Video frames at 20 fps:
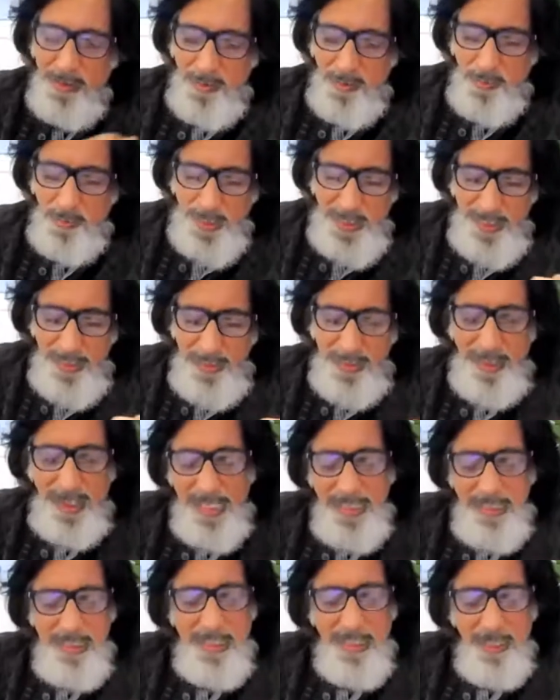within
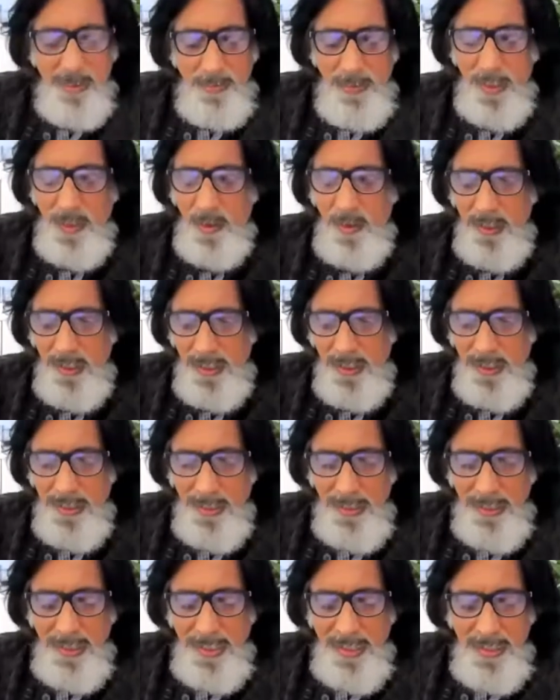landscape and all,
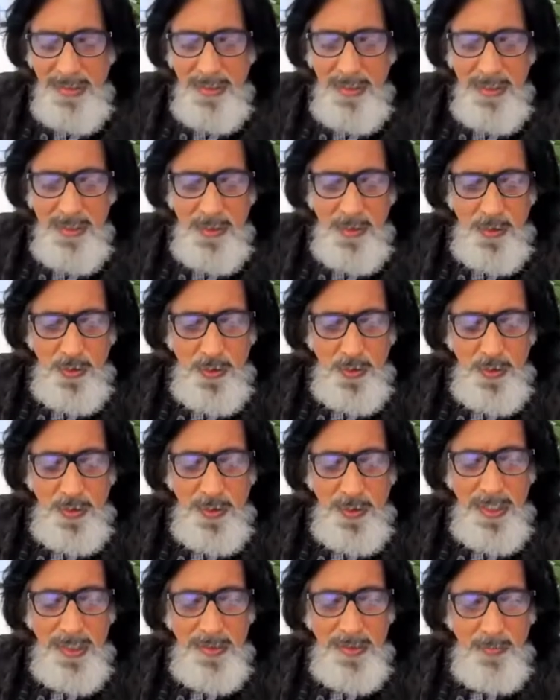and says, no,
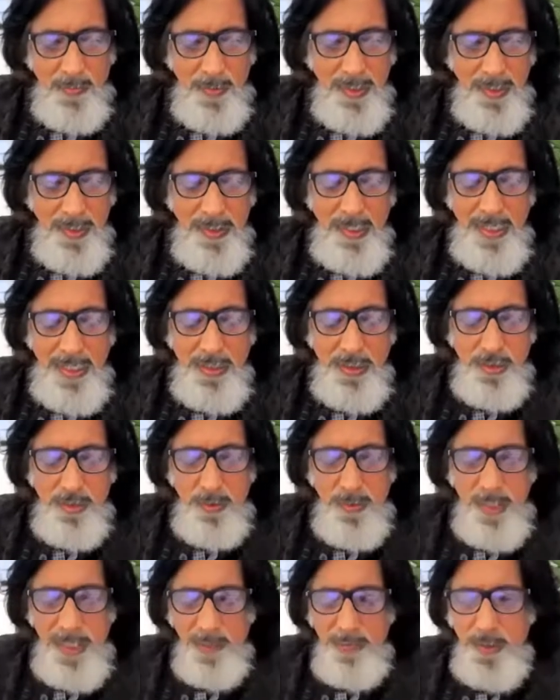it has to
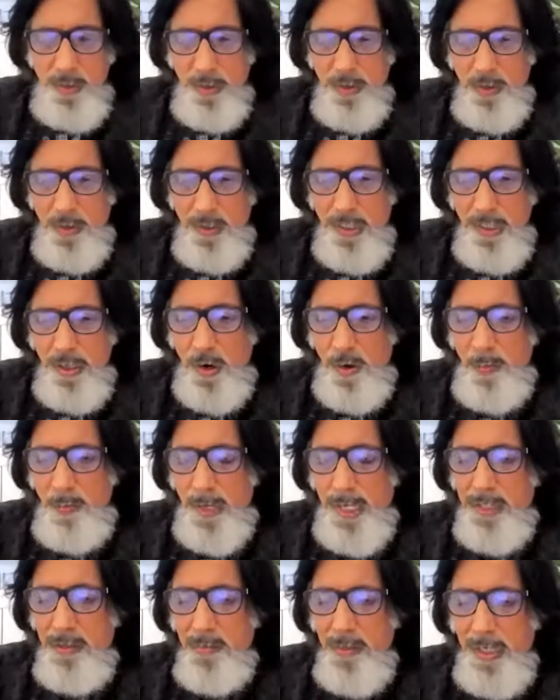be absolutely
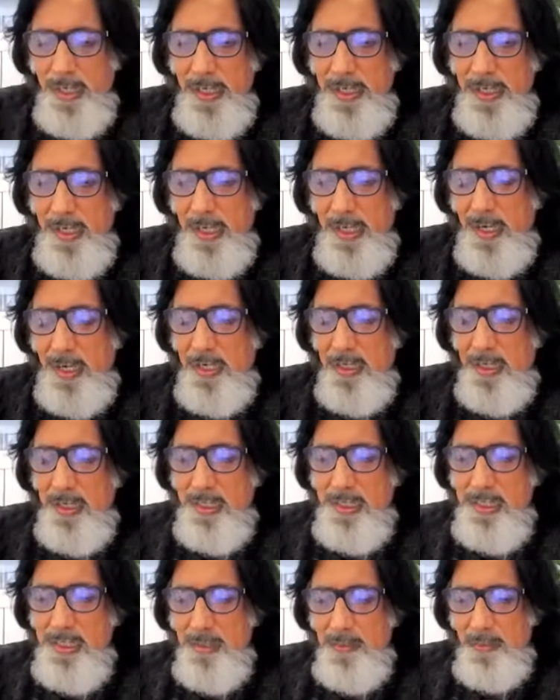compact building. I can't
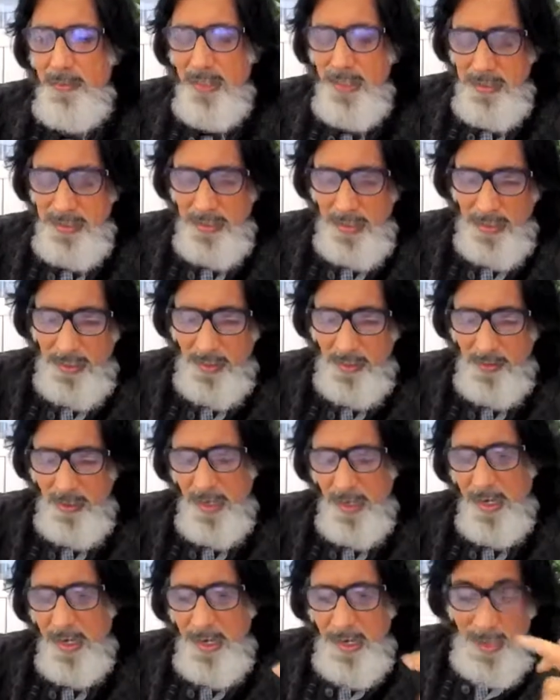accept these kind of,
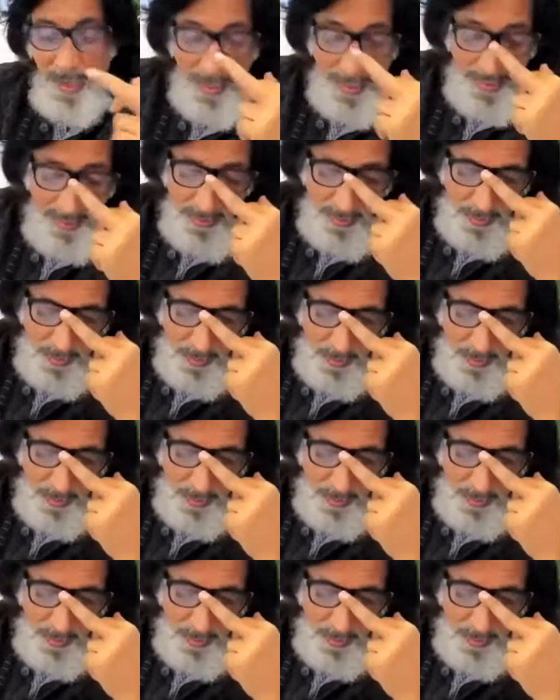and